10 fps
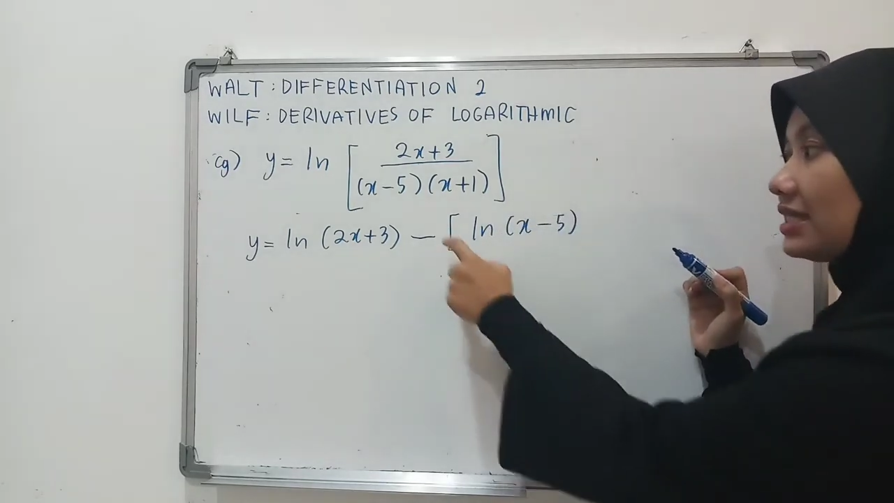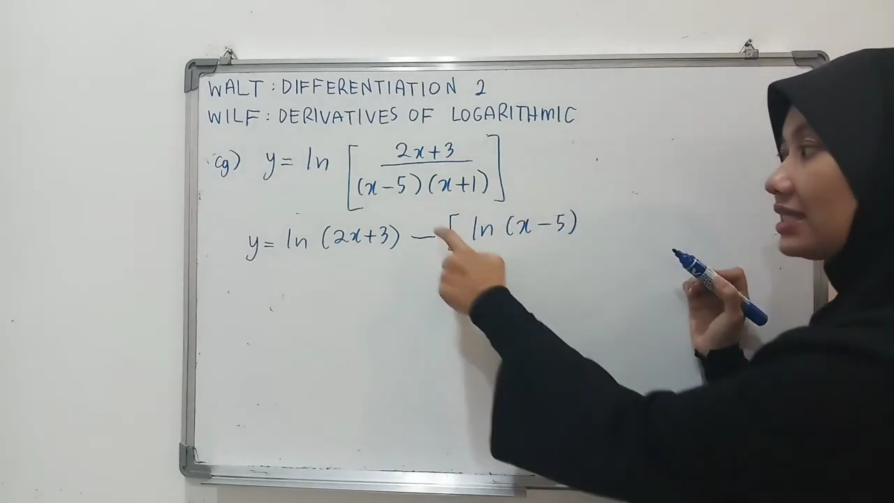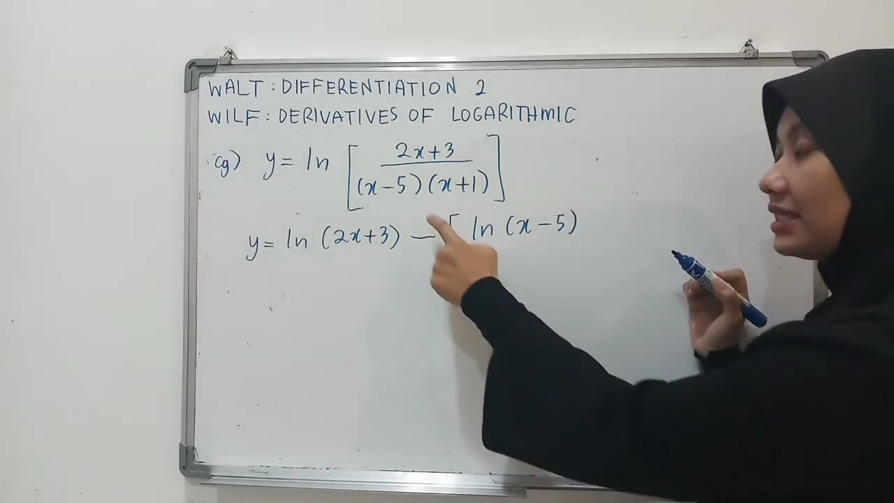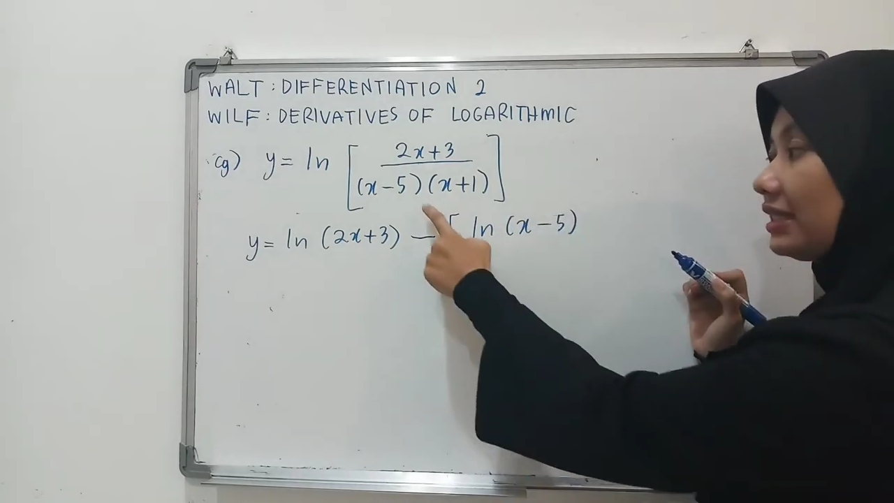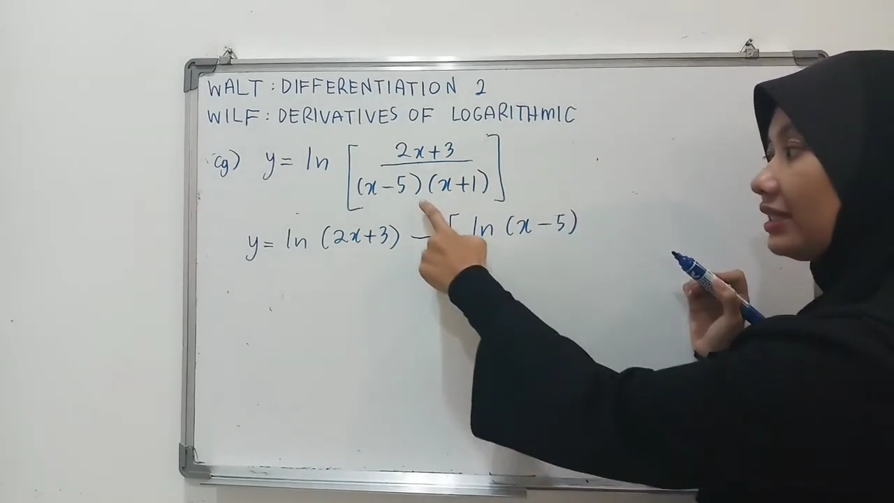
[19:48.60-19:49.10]

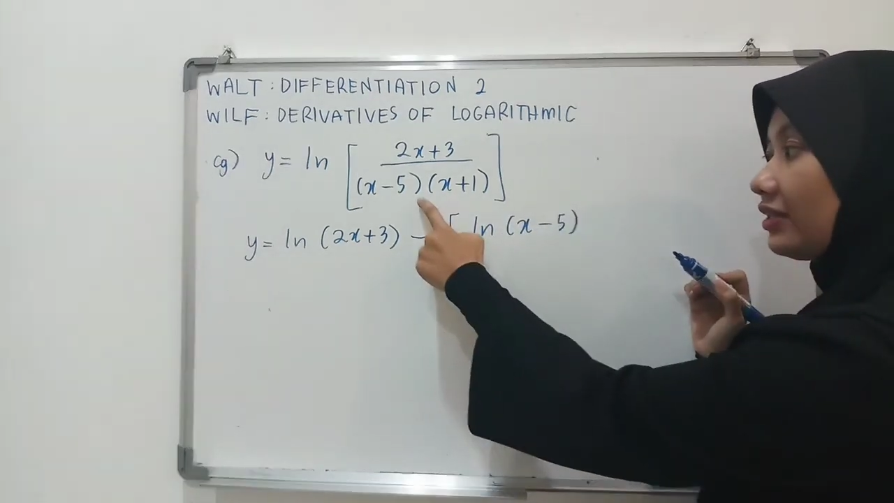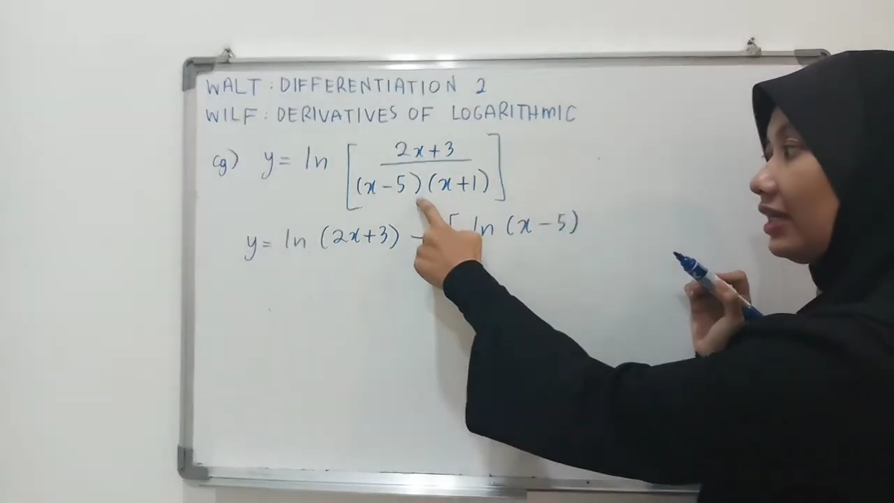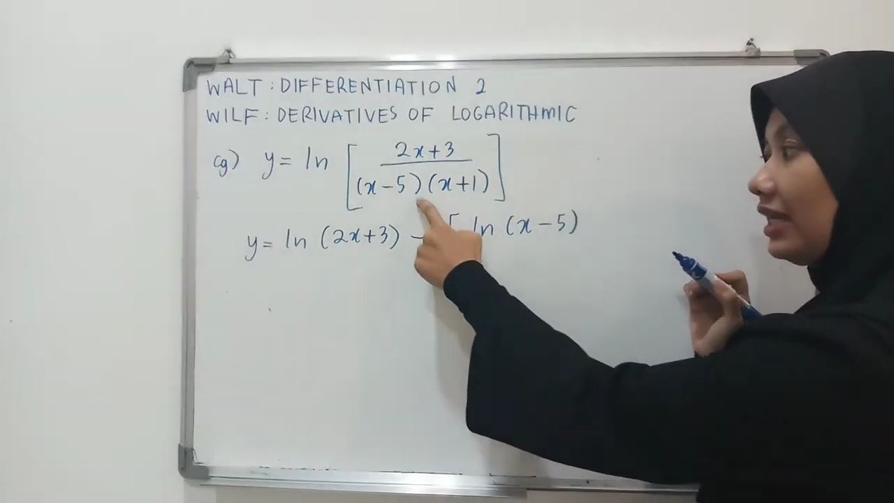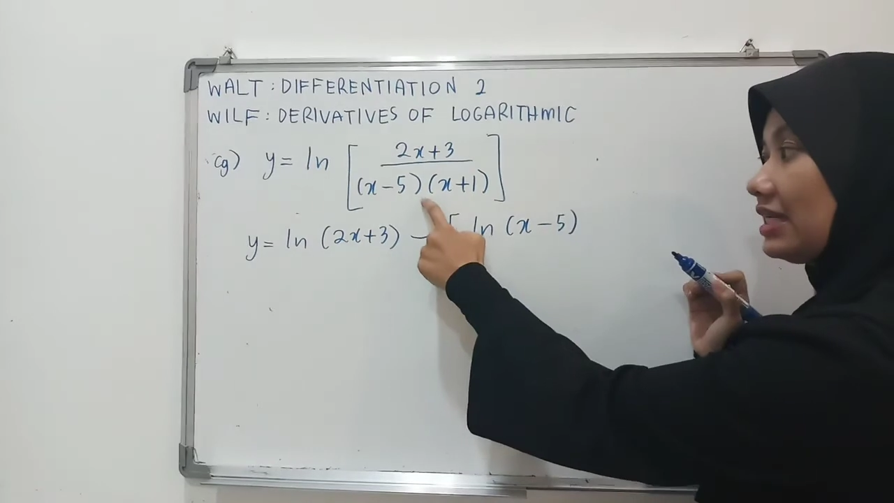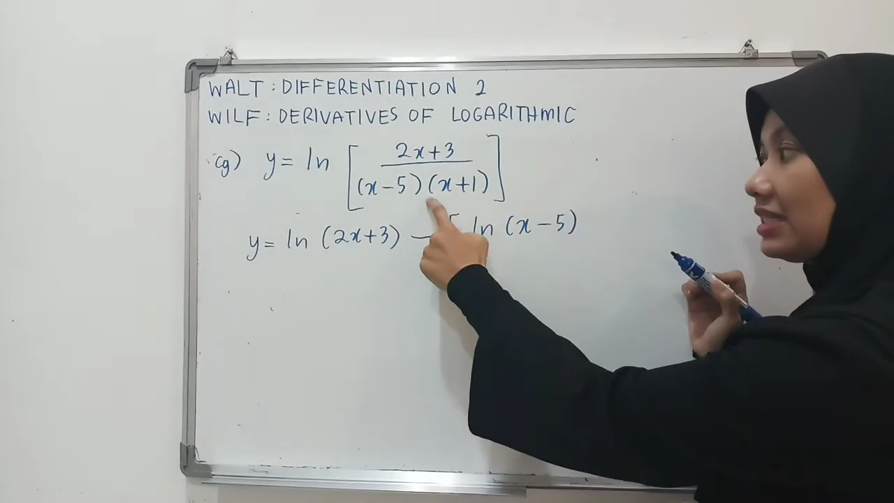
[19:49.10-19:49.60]
the
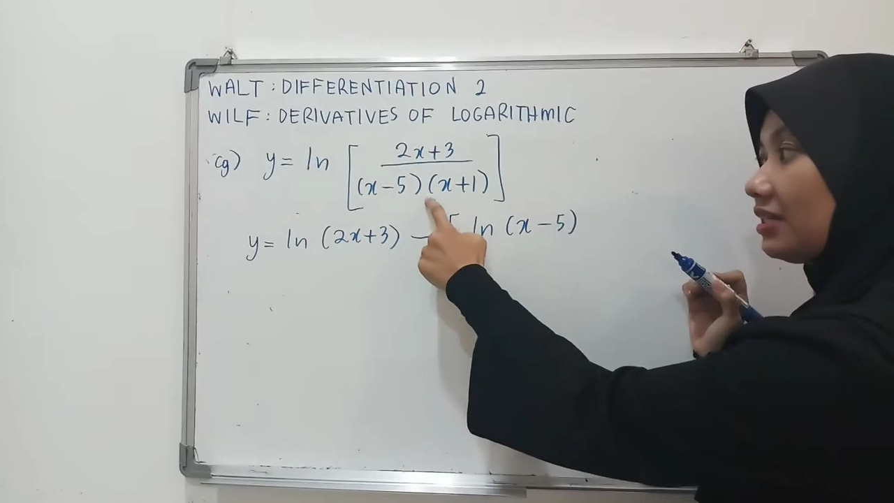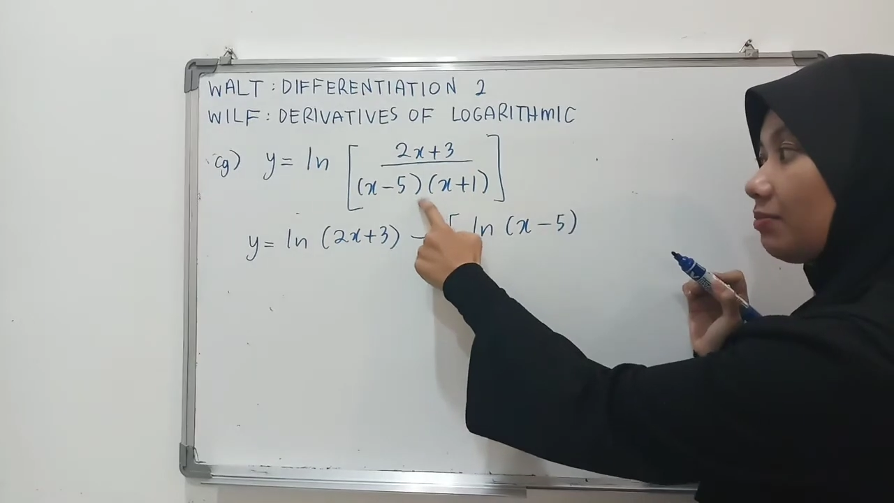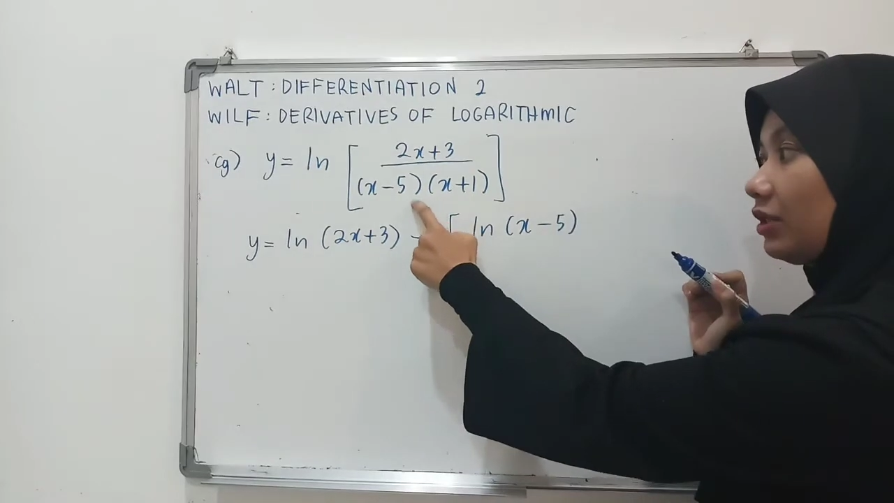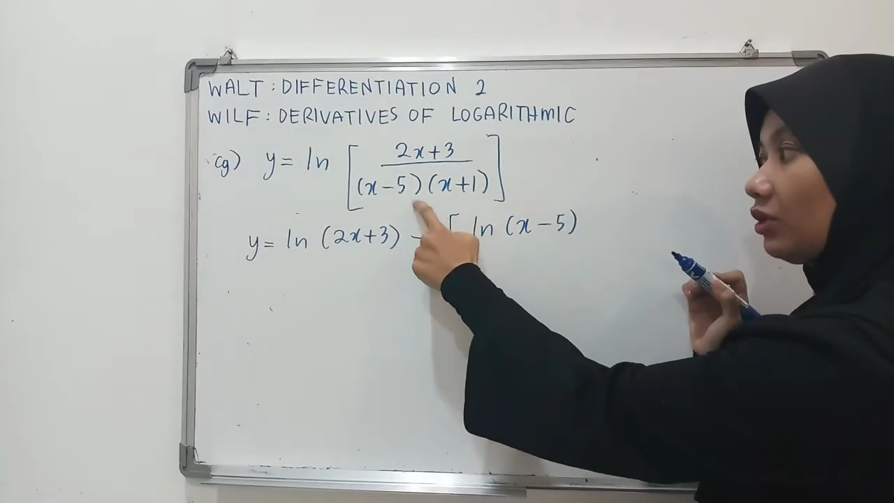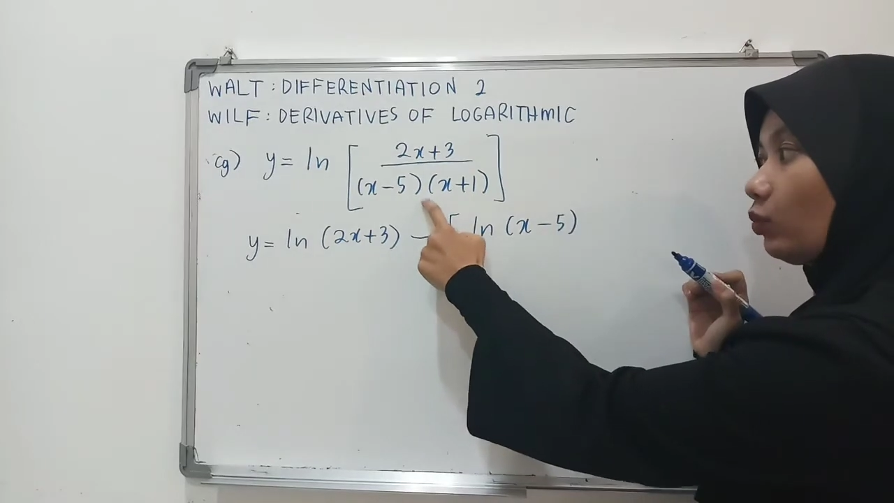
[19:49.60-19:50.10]
relation
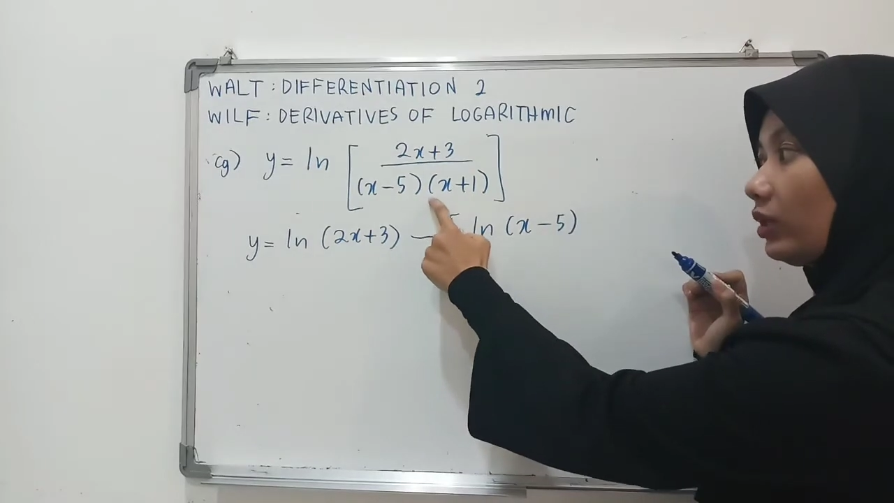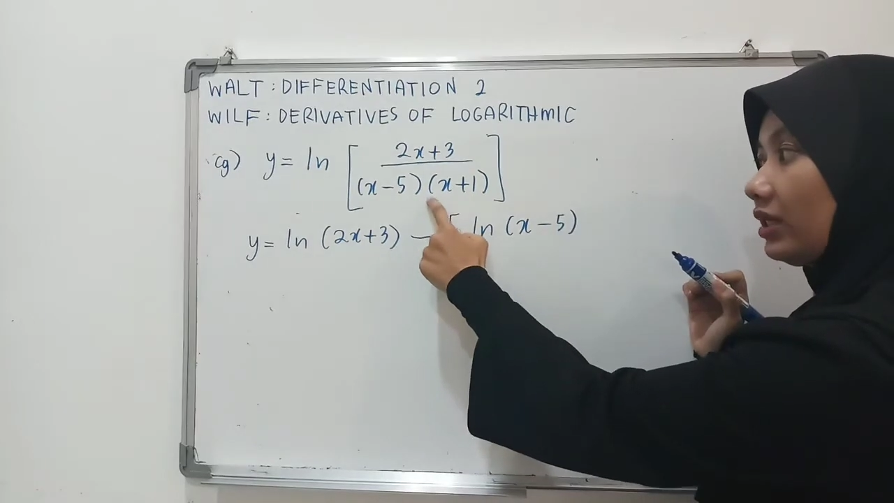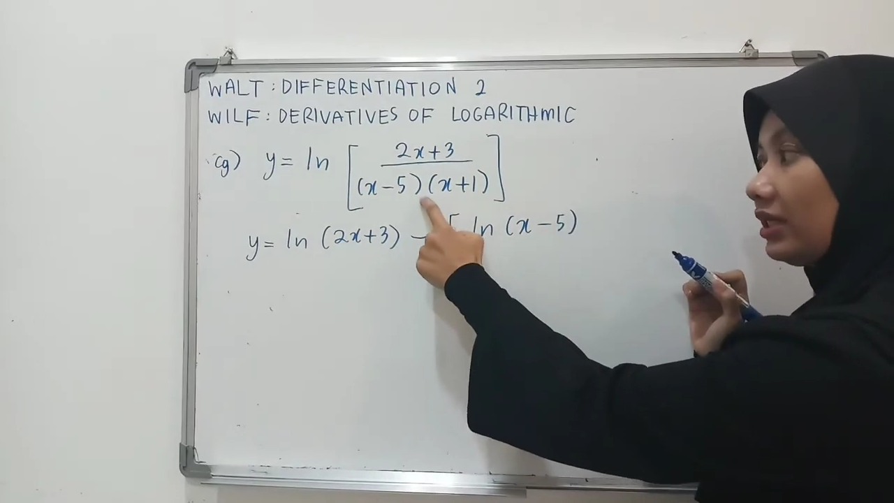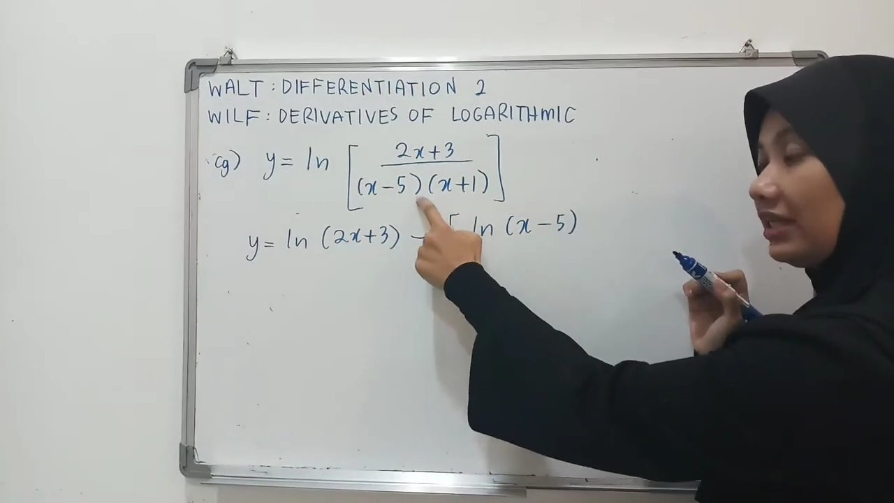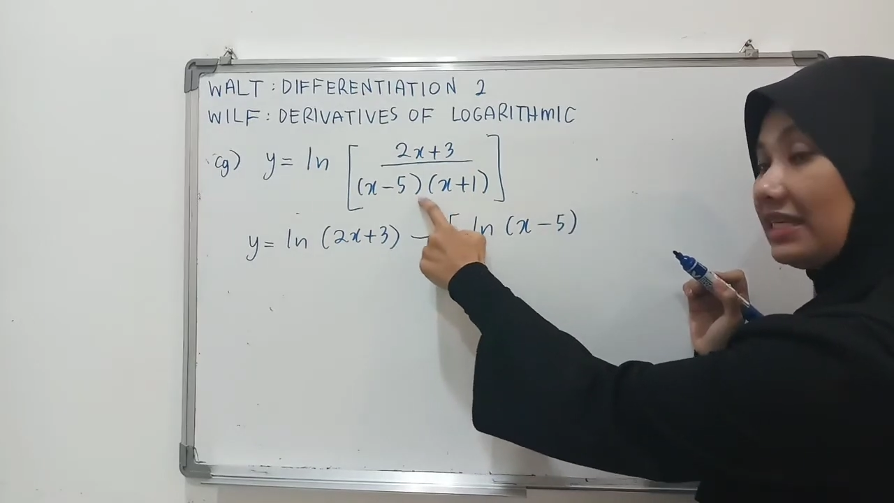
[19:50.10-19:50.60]
between
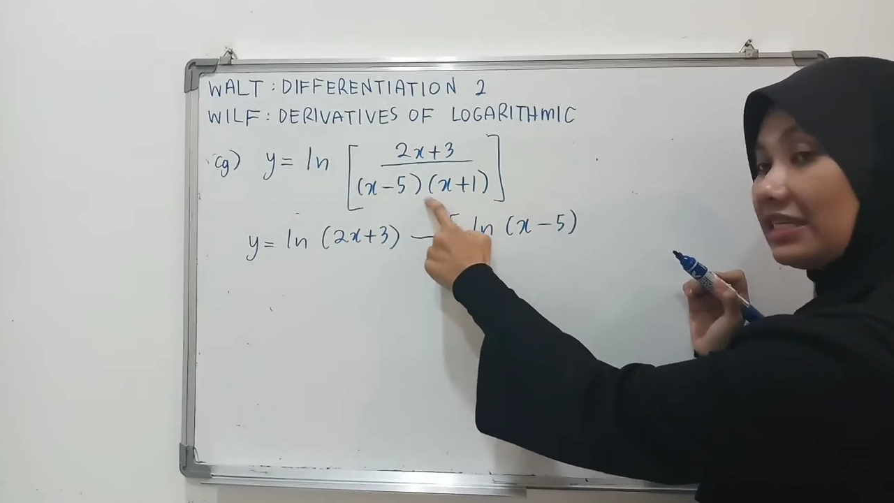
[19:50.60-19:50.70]
these